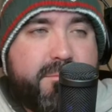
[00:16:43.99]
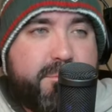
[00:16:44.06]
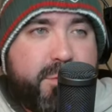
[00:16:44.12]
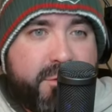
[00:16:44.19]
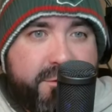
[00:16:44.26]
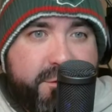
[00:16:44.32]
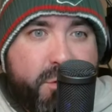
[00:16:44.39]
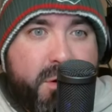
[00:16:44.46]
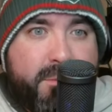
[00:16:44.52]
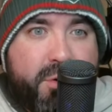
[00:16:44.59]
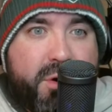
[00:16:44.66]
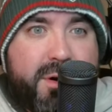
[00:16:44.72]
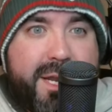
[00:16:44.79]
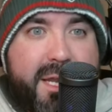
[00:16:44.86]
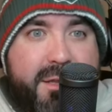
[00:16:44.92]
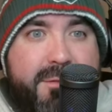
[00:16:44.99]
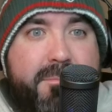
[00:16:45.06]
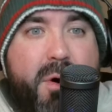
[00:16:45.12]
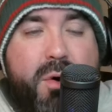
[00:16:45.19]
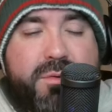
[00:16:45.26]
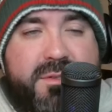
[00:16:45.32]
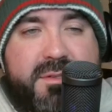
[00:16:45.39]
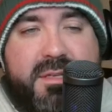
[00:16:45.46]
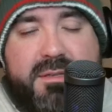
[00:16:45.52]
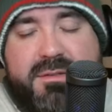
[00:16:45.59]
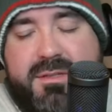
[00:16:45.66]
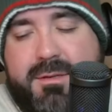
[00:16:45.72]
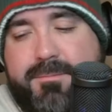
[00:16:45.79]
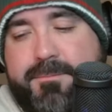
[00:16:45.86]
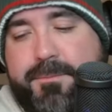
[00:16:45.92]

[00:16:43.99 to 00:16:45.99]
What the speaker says: performer in the postseason.